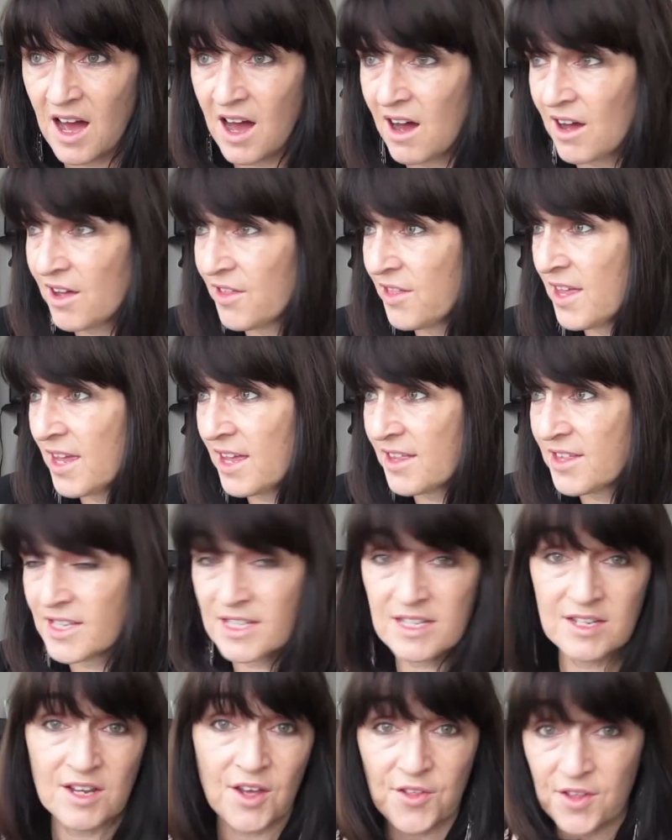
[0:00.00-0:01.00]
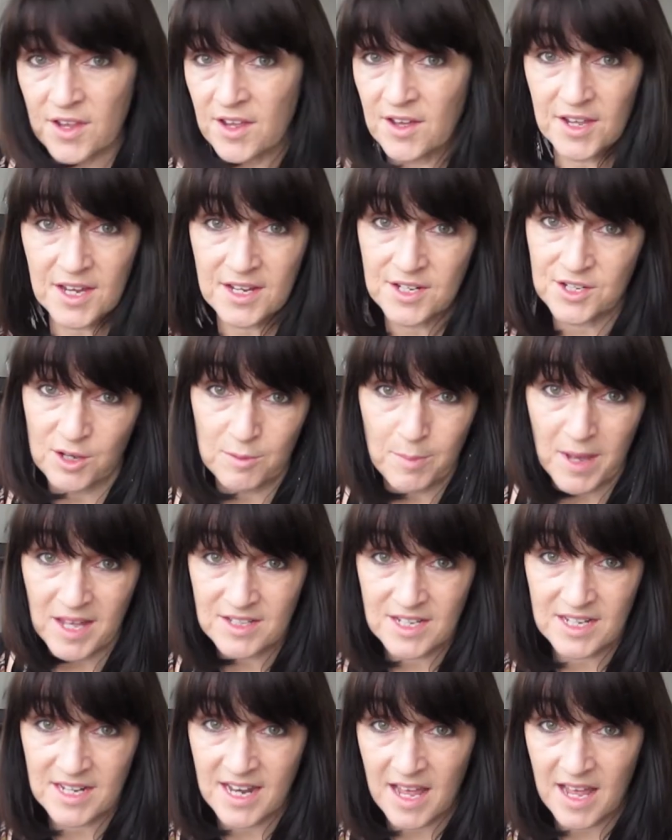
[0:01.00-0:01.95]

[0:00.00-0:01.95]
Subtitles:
I think there's nothing I can do about it